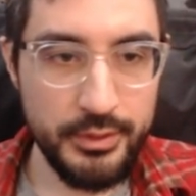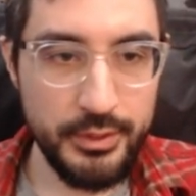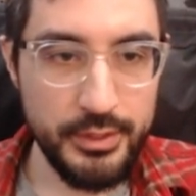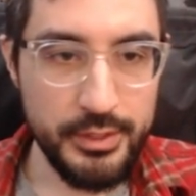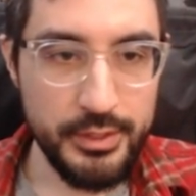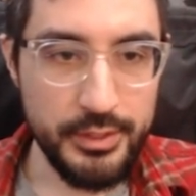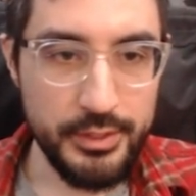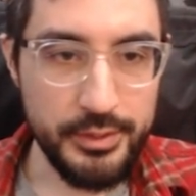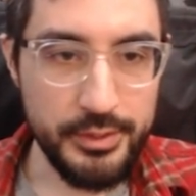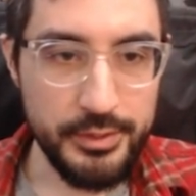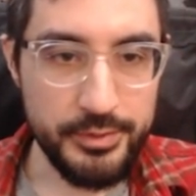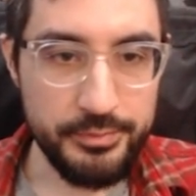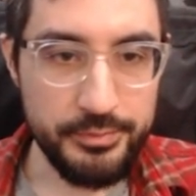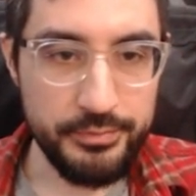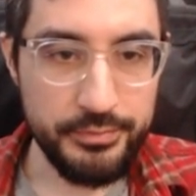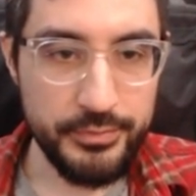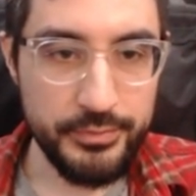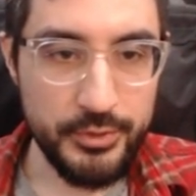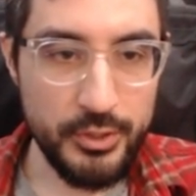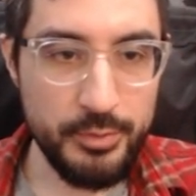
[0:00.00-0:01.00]

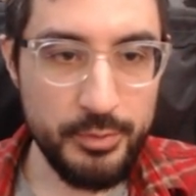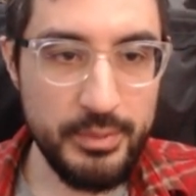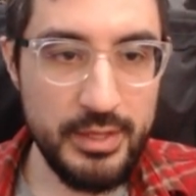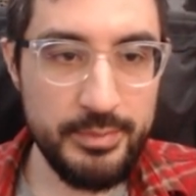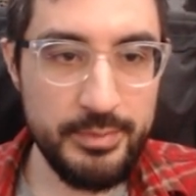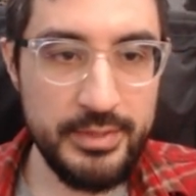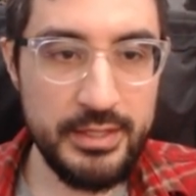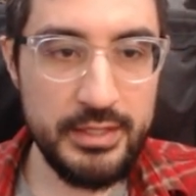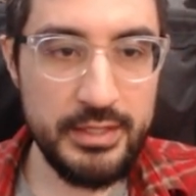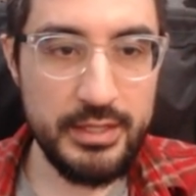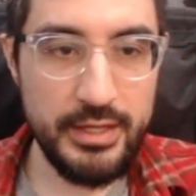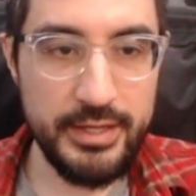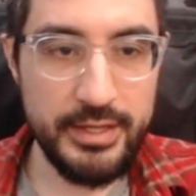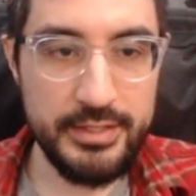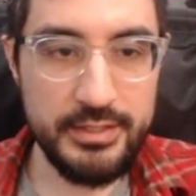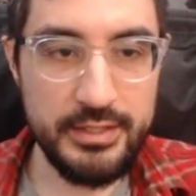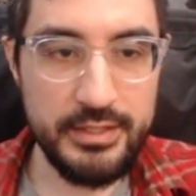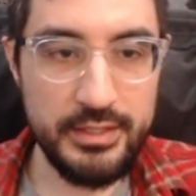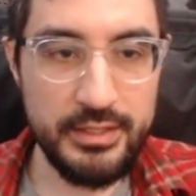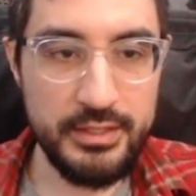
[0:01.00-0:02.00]
Or maybe I
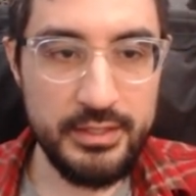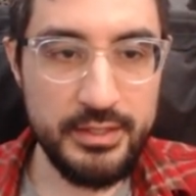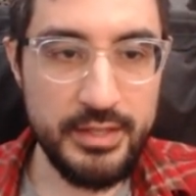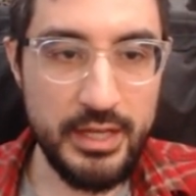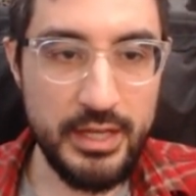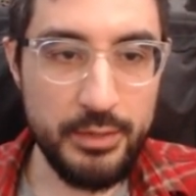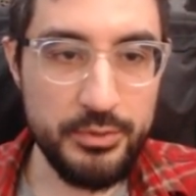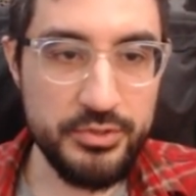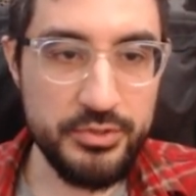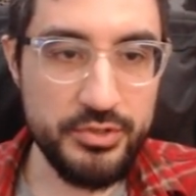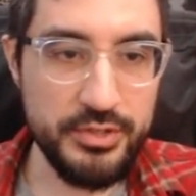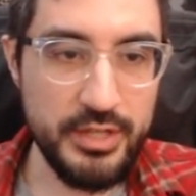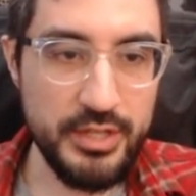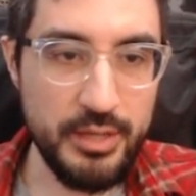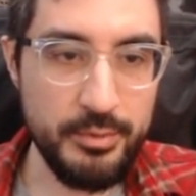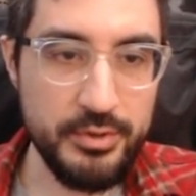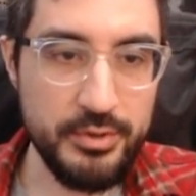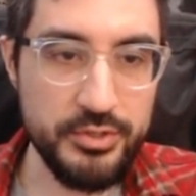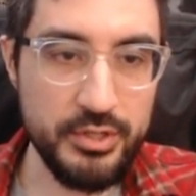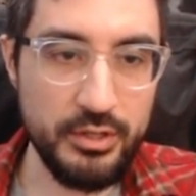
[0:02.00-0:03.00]
did, and that was just
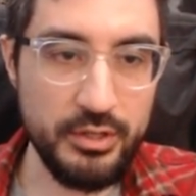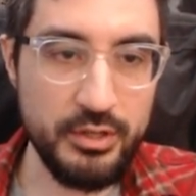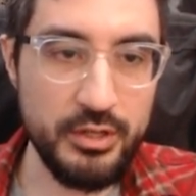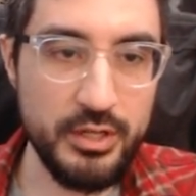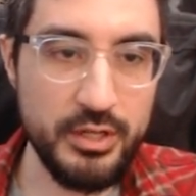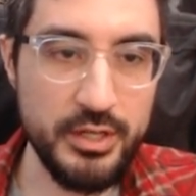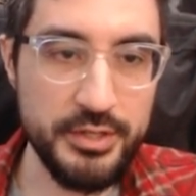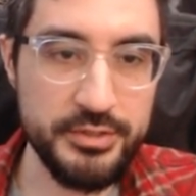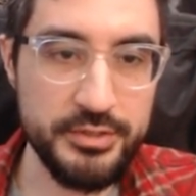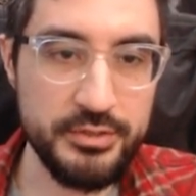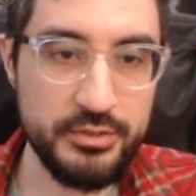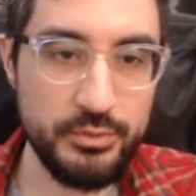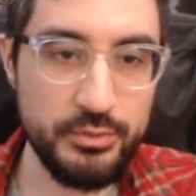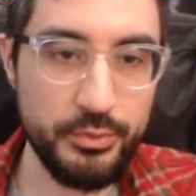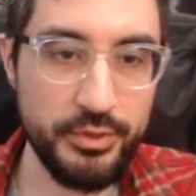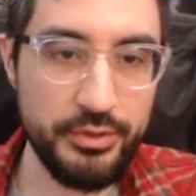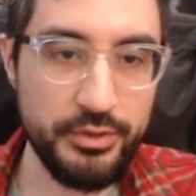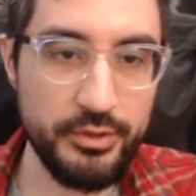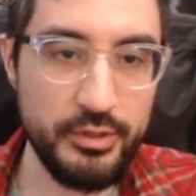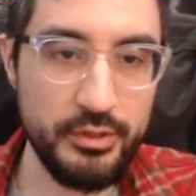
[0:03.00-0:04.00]
how much it cost
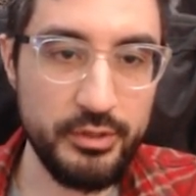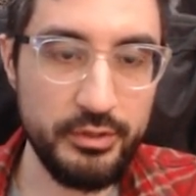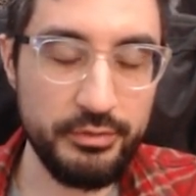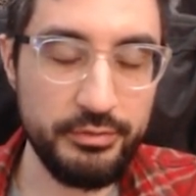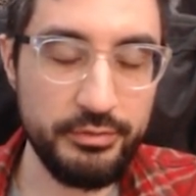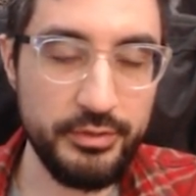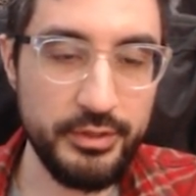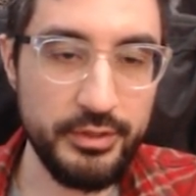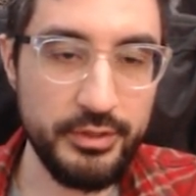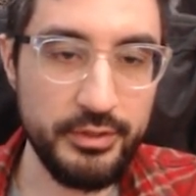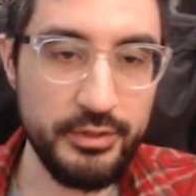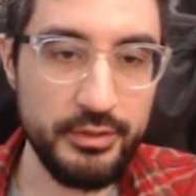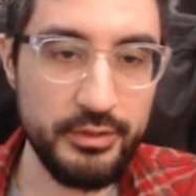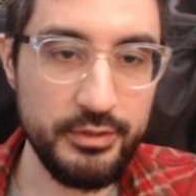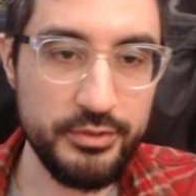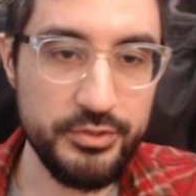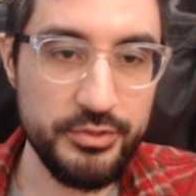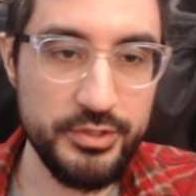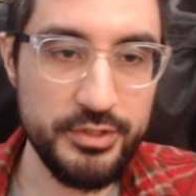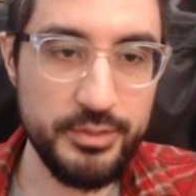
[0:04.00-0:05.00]
with all of the
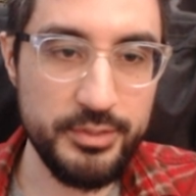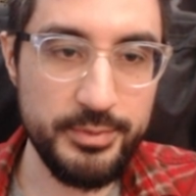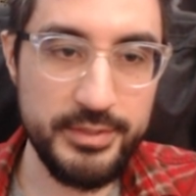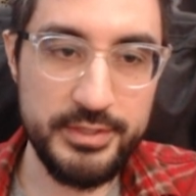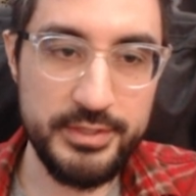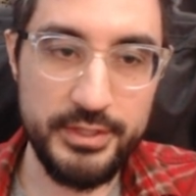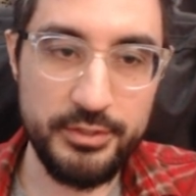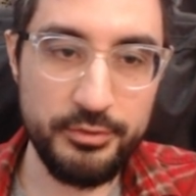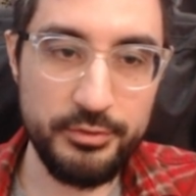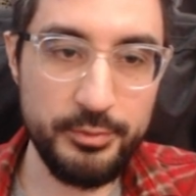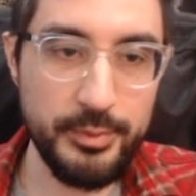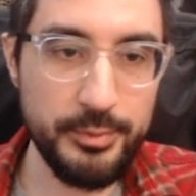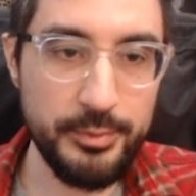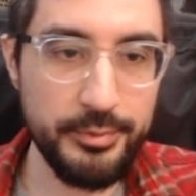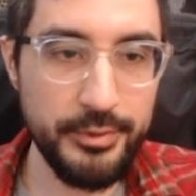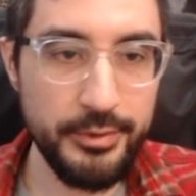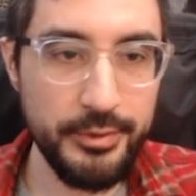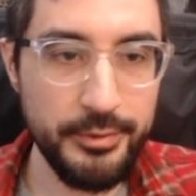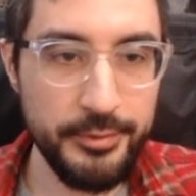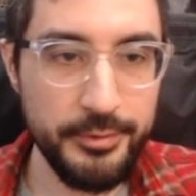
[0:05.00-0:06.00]
GCPs. I don't remember.